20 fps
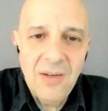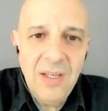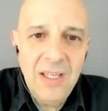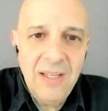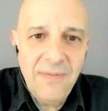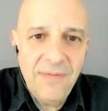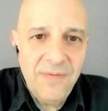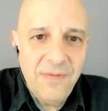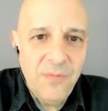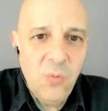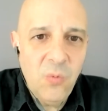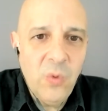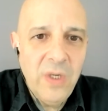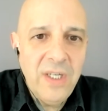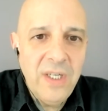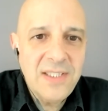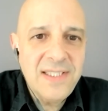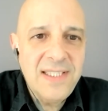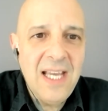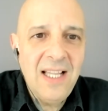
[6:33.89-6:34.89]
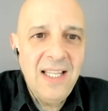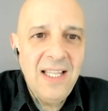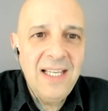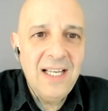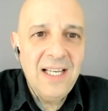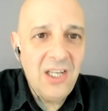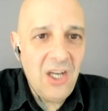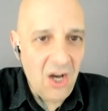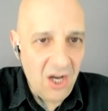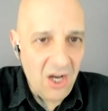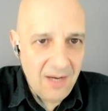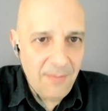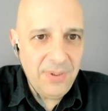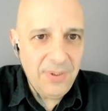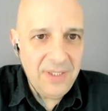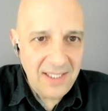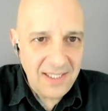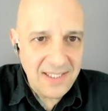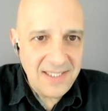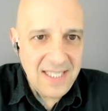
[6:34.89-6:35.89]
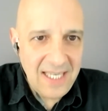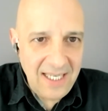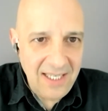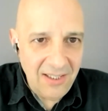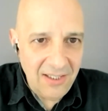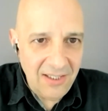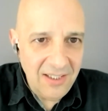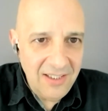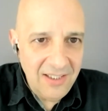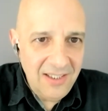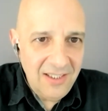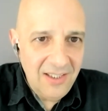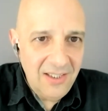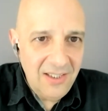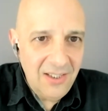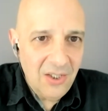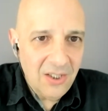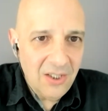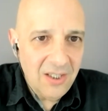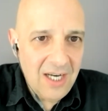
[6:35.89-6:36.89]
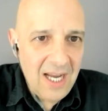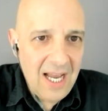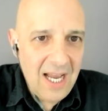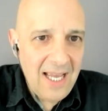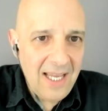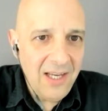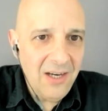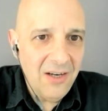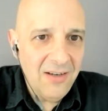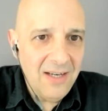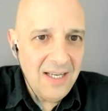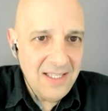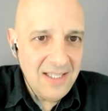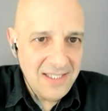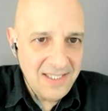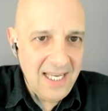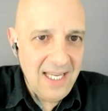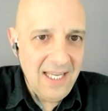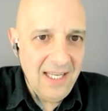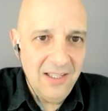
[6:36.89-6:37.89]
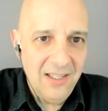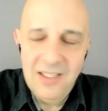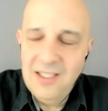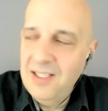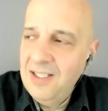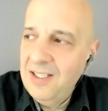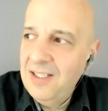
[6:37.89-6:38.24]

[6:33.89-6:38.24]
if we're selling a complex sale or a higher end sale,